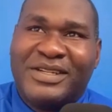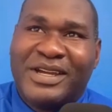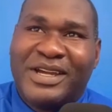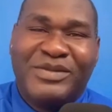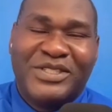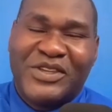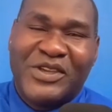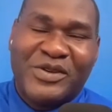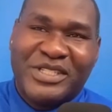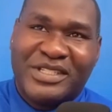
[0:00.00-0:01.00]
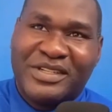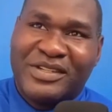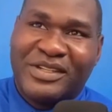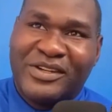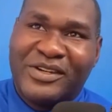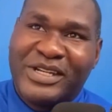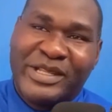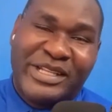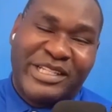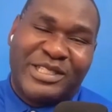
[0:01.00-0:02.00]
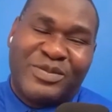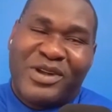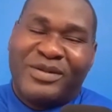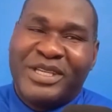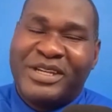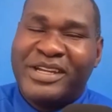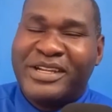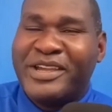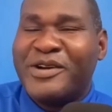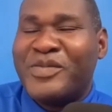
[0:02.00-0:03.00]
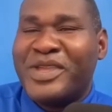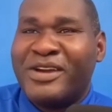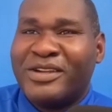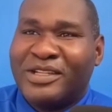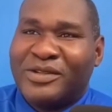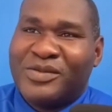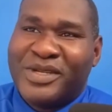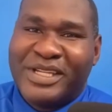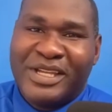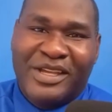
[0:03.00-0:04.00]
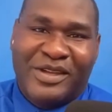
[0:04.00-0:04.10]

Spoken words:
I'm just curious to learn, and this is probably going to help me out a little bit.